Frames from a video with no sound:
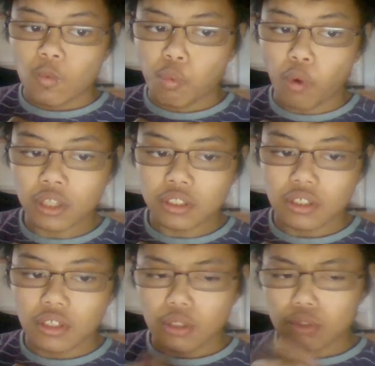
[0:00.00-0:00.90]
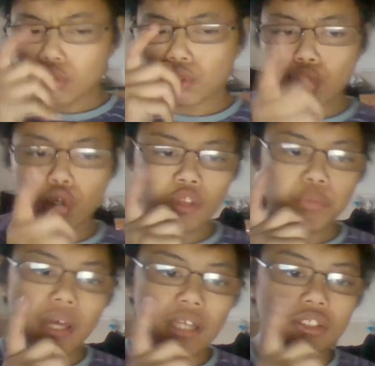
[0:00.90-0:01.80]
What
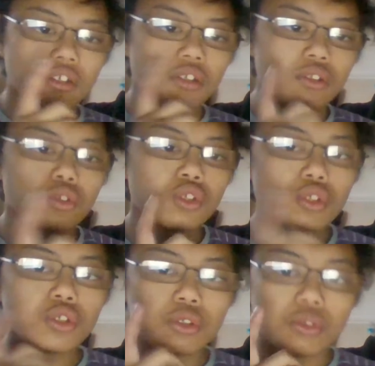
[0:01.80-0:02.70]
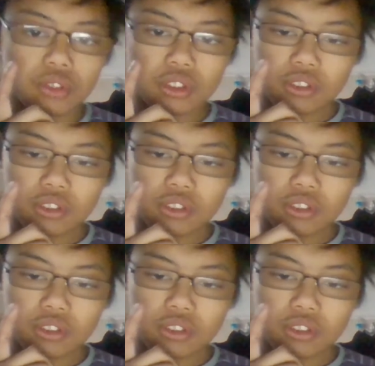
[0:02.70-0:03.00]
toothpaste do you use?